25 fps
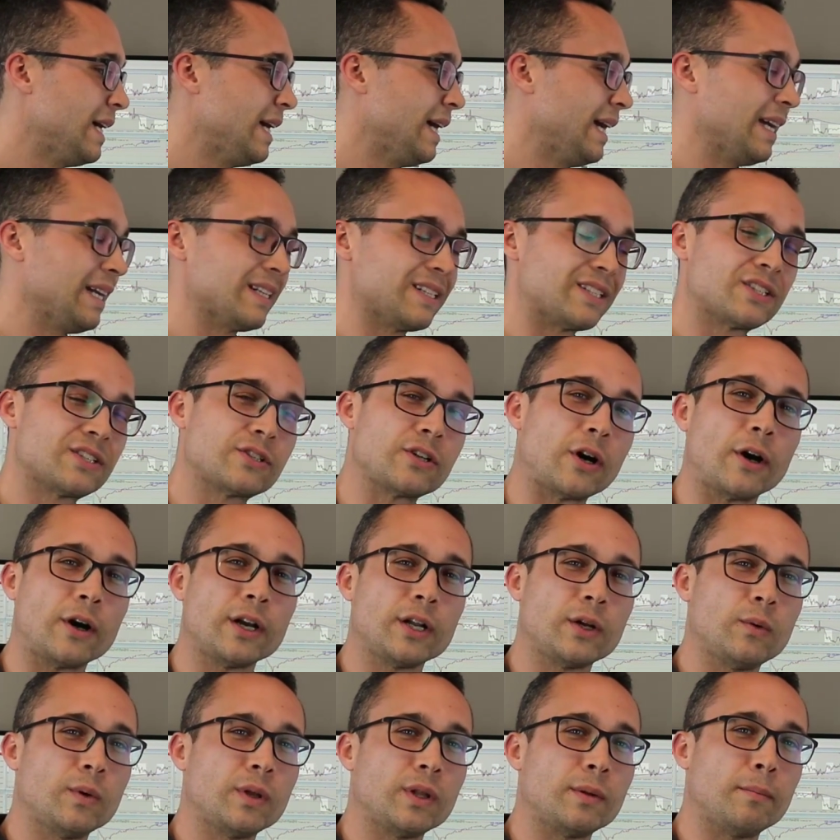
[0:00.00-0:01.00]
And
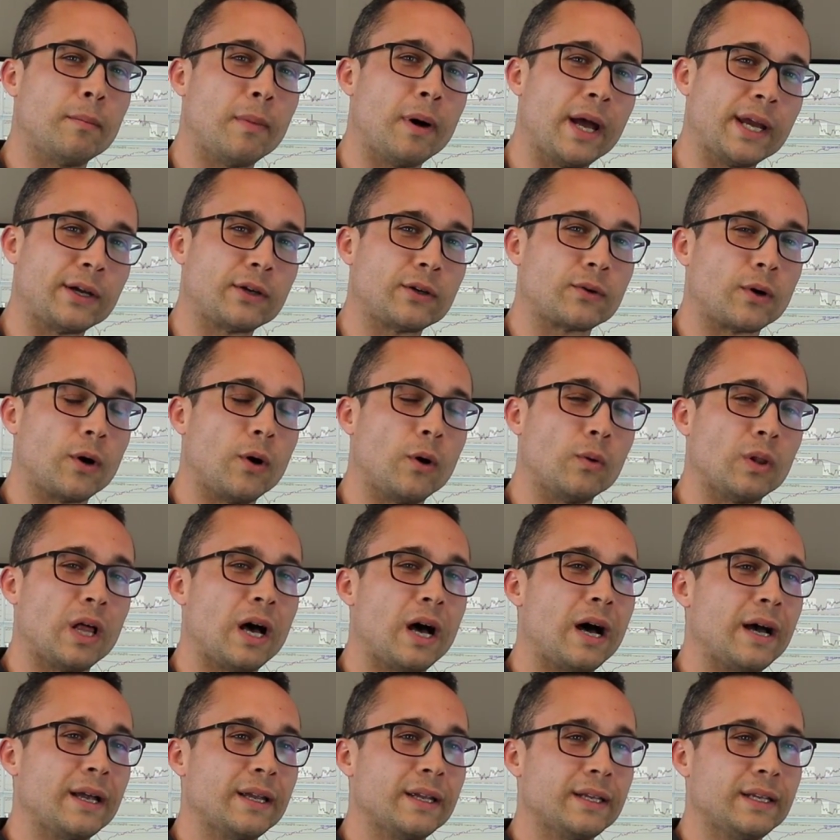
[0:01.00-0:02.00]
starting with a micro
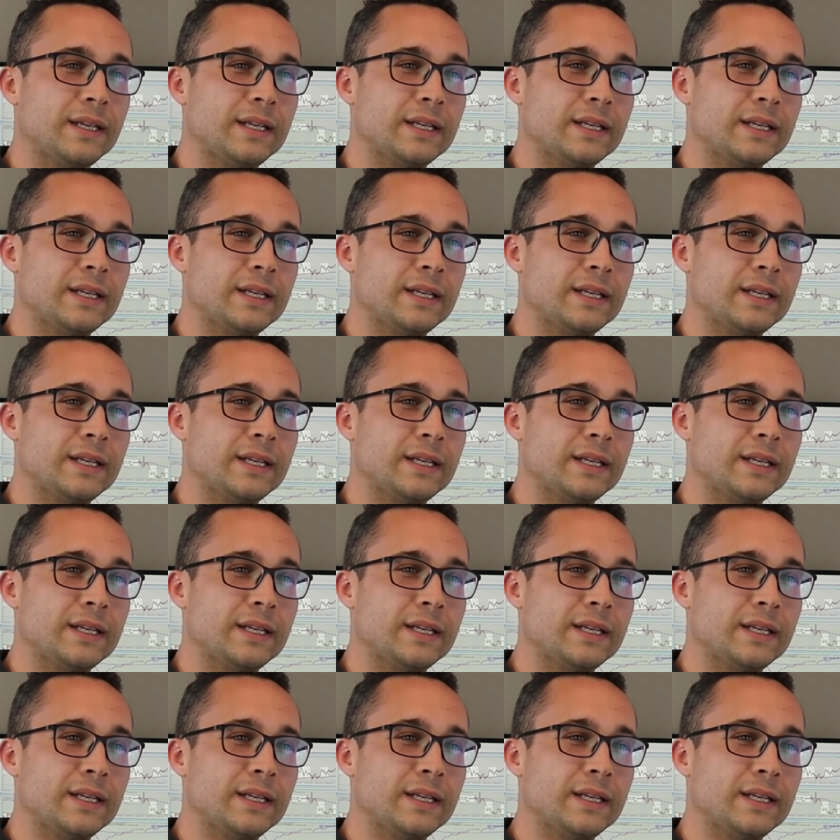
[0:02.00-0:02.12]
lot